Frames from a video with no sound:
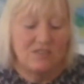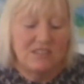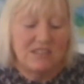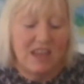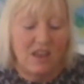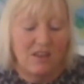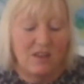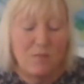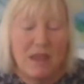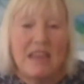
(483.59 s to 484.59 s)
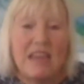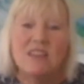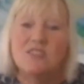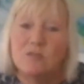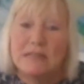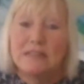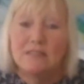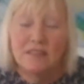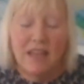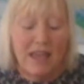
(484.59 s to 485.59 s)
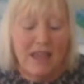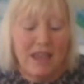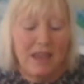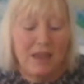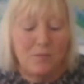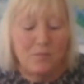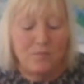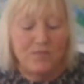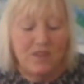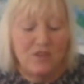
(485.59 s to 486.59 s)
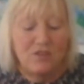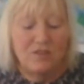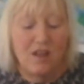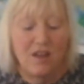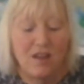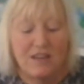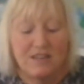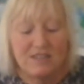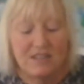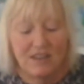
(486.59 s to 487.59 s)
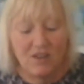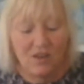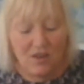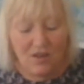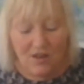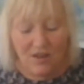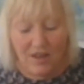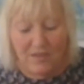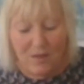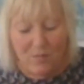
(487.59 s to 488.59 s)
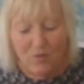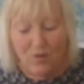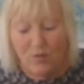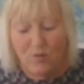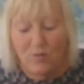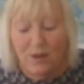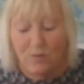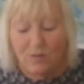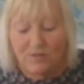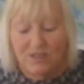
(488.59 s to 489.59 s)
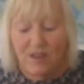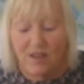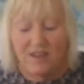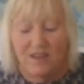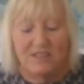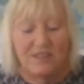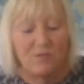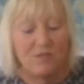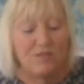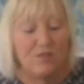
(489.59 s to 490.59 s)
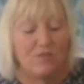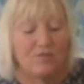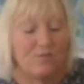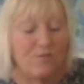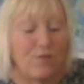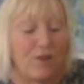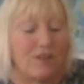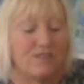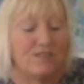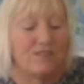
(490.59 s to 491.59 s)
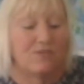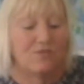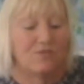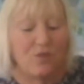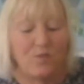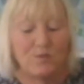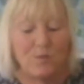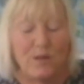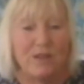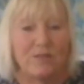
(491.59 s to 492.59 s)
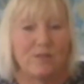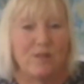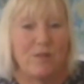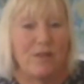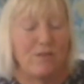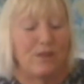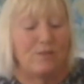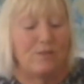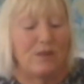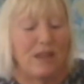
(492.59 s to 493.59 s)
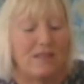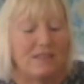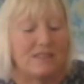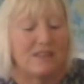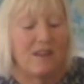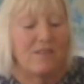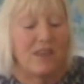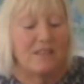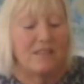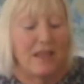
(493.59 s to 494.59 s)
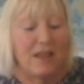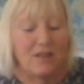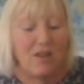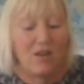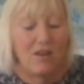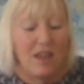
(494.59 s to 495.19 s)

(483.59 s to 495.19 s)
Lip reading: Say you make it into a little game, and you can hide that car, and they probably want to hide it with lots of rice on top as well. So I'm having fun playing this, and I've hidden that car.